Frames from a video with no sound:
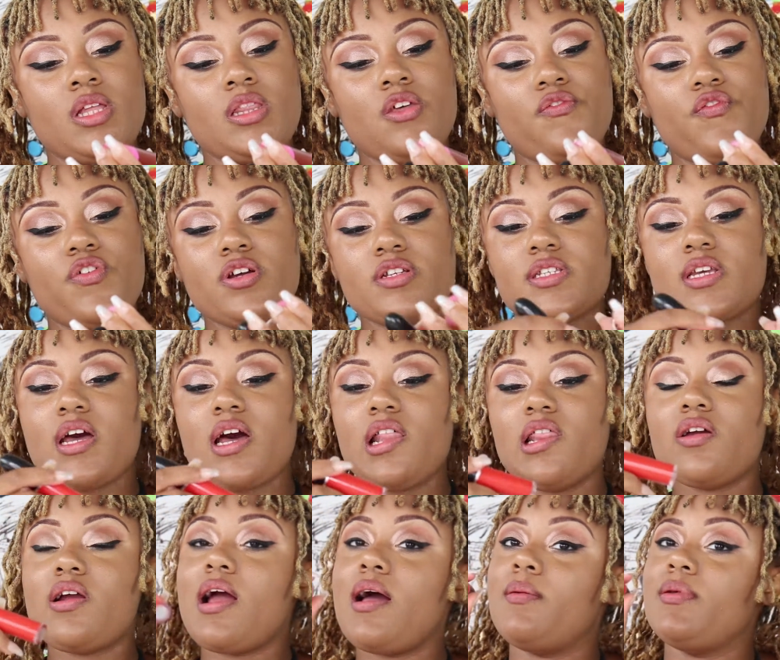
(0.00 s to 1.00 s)
The first
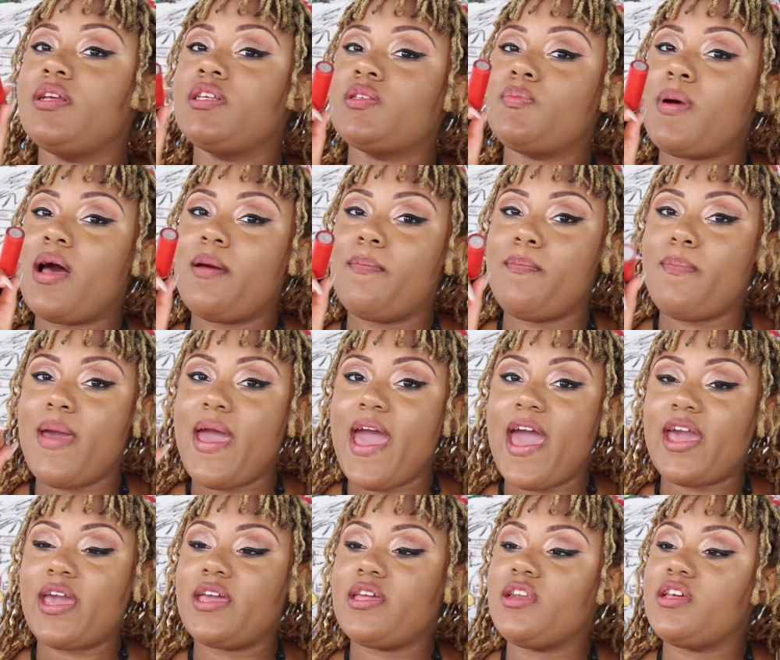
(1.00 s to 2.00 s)
color is by
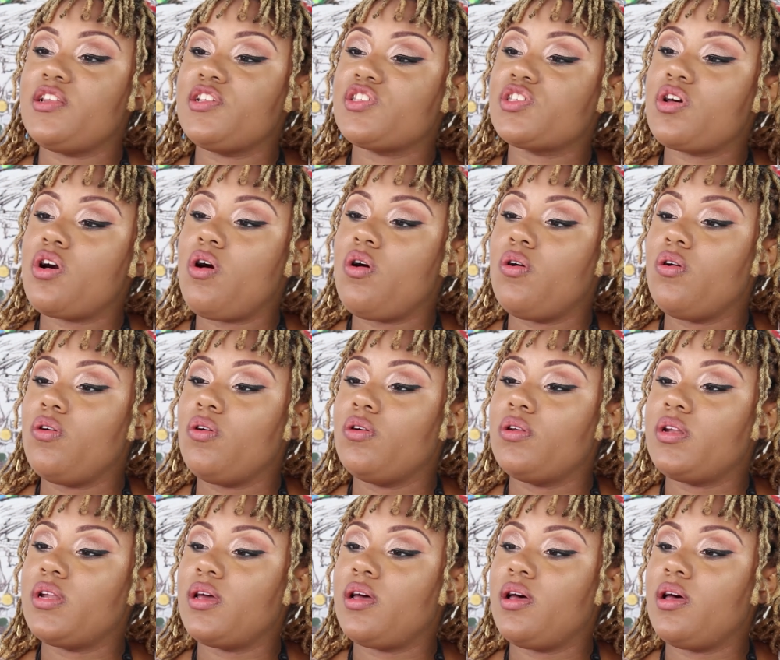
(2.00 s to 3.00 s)
MAC and it is
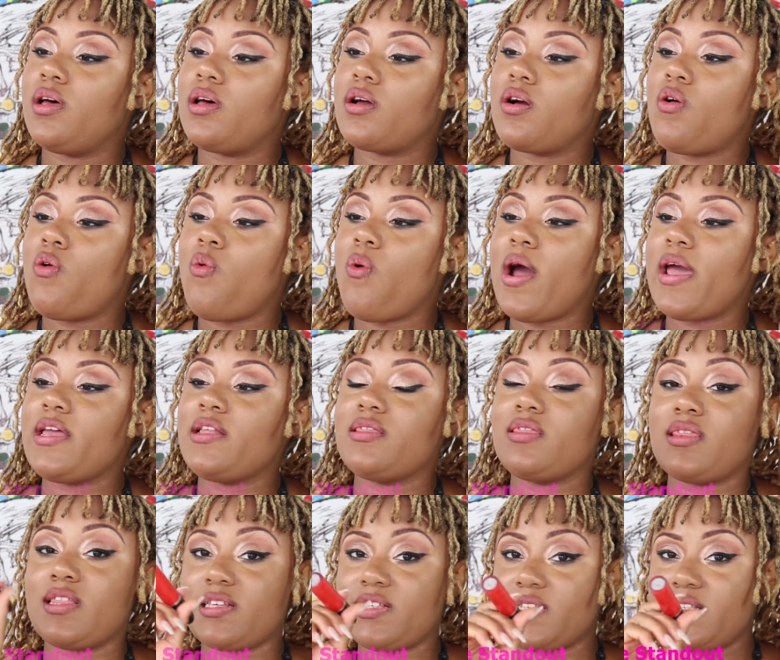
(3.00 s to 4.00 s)
called quite
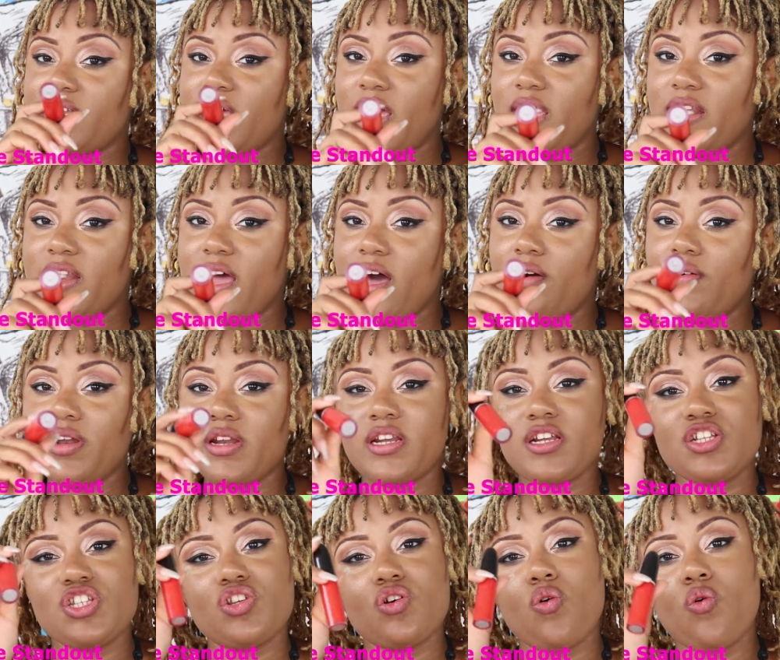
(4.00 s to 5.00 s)
the Standout, and it
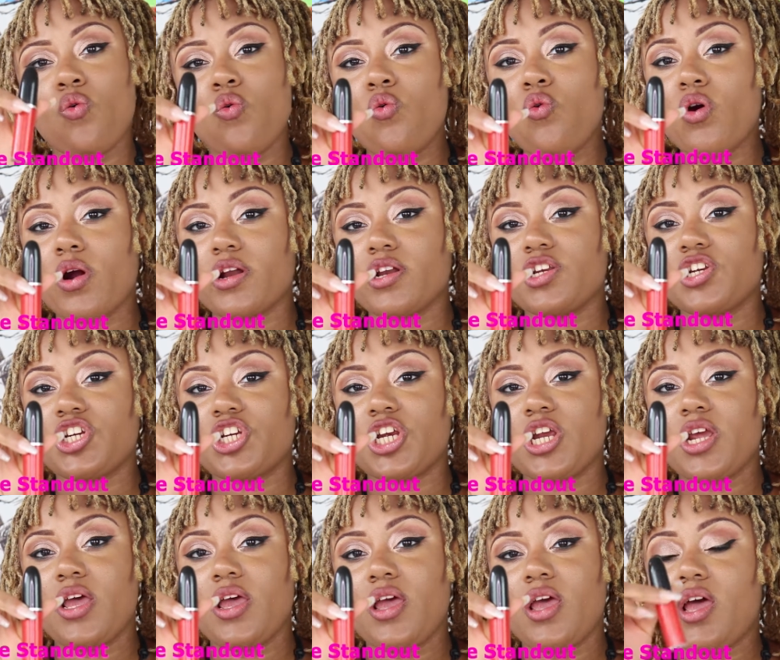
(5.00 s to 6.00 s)
is an orange,
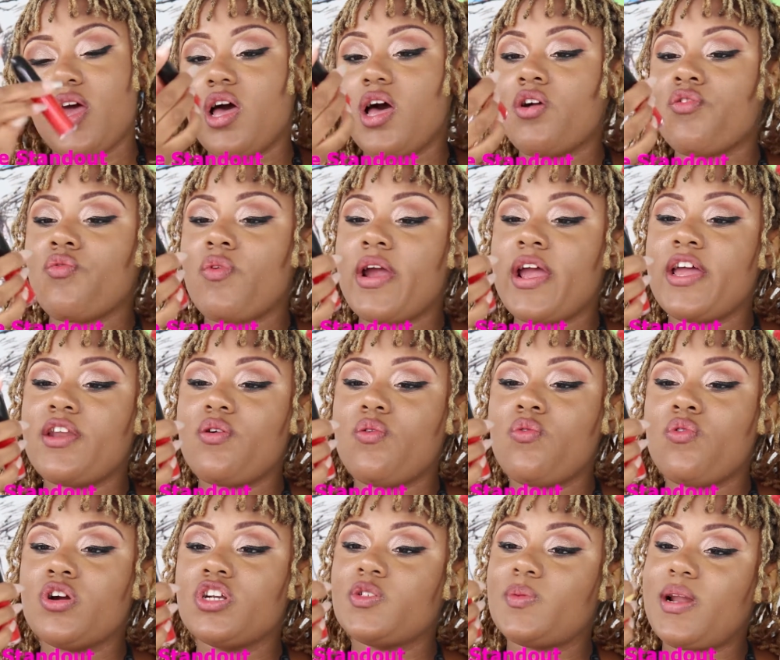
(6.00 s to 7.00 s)
a red
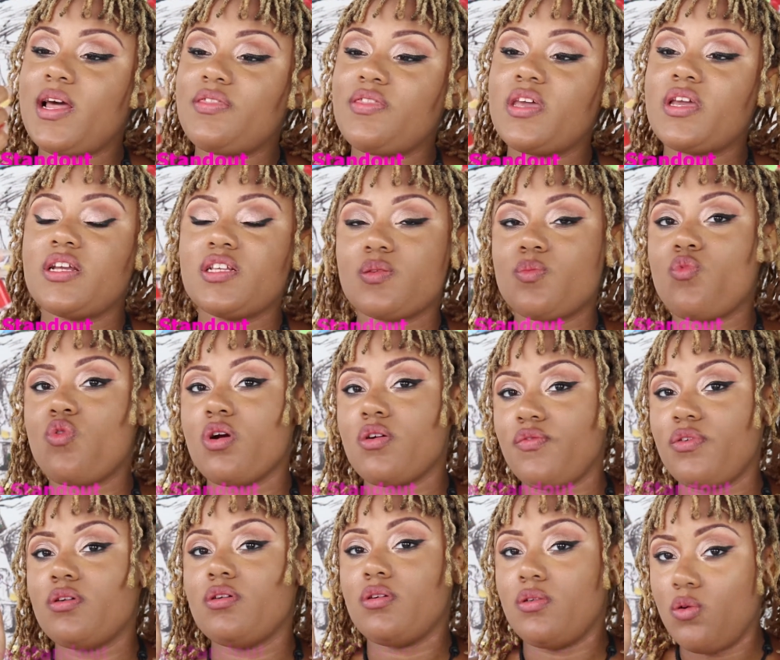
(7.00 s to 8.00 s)
orange, but I think it's more
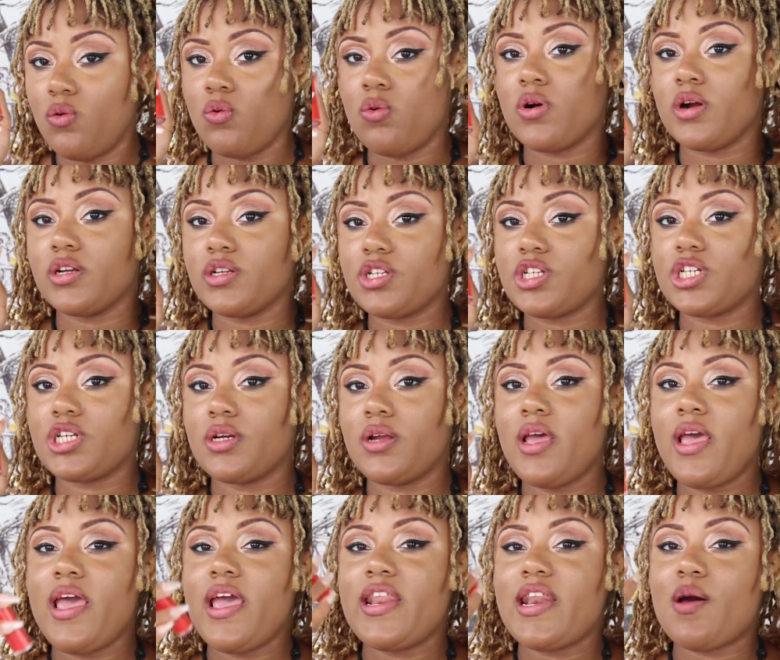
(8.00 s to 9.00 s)
of an orange.
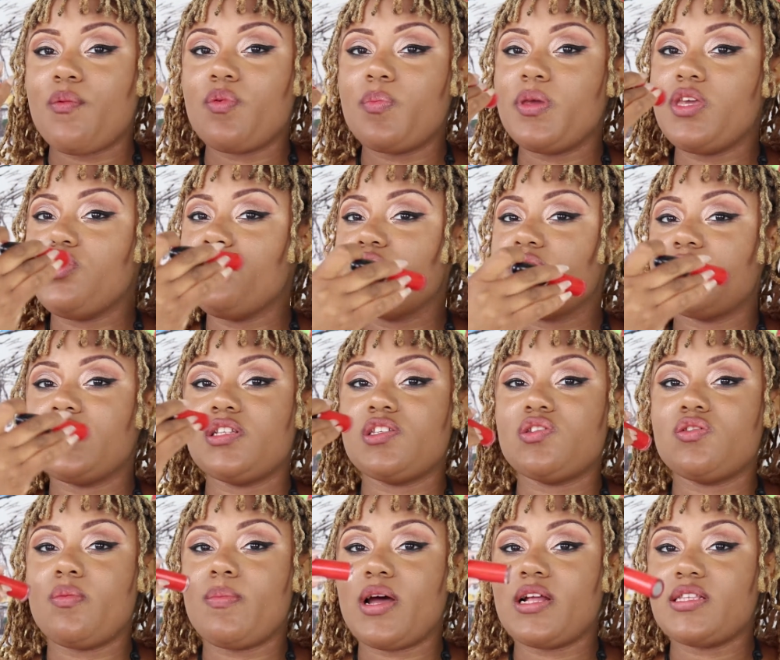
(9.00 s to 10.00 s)
And I will be using
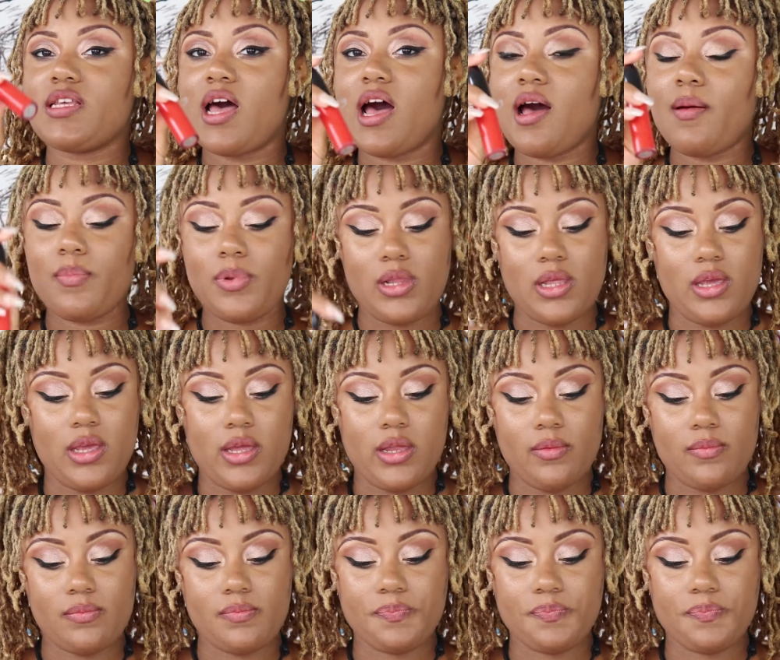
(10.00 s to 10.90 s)
this on my top lid.